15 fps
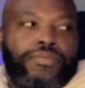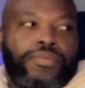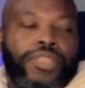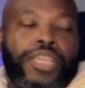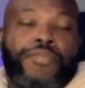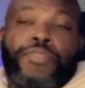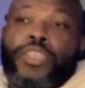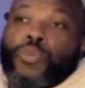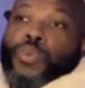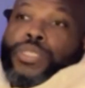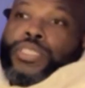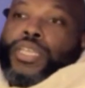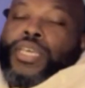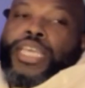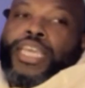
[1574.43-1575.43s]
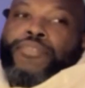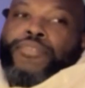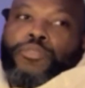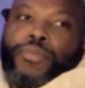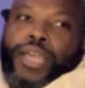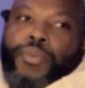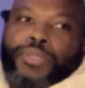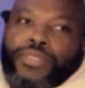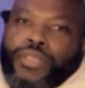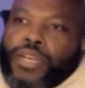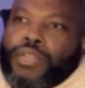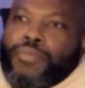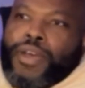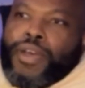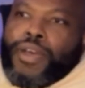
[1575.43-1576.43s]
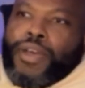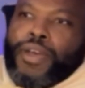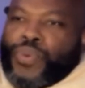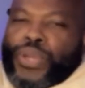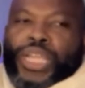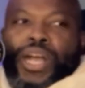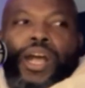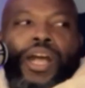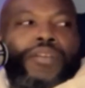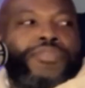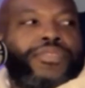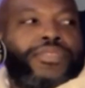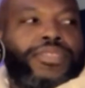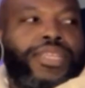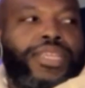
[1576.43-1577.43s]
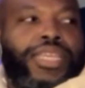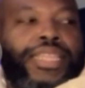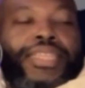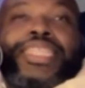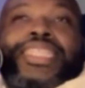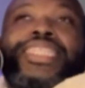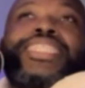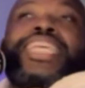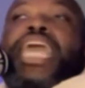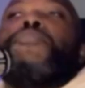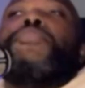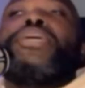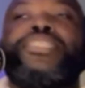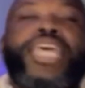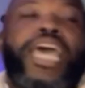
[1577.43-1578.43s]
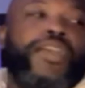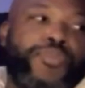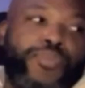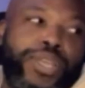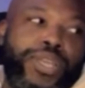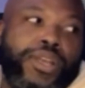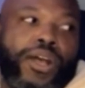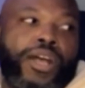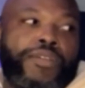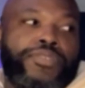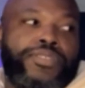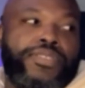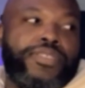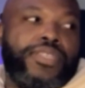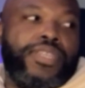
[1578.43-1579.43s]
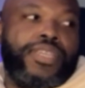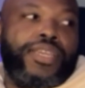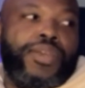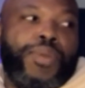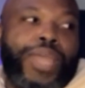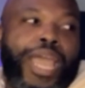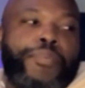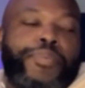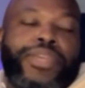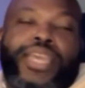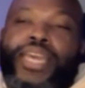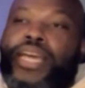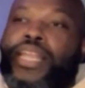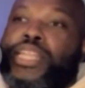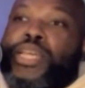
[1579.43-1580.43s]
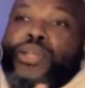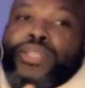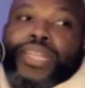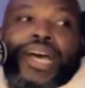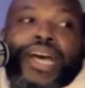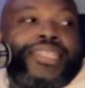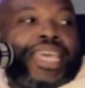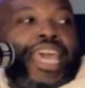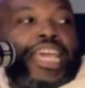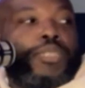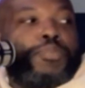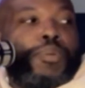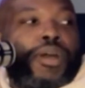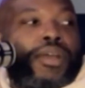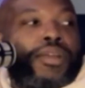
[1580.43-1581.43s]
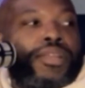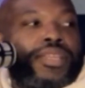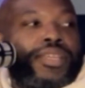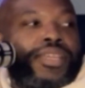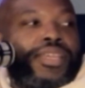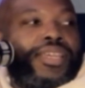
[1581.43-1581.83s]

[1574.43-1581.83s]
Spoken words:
If somebody was talking about freak offs, these same exact freak offs were happening at a Lil Nas X party.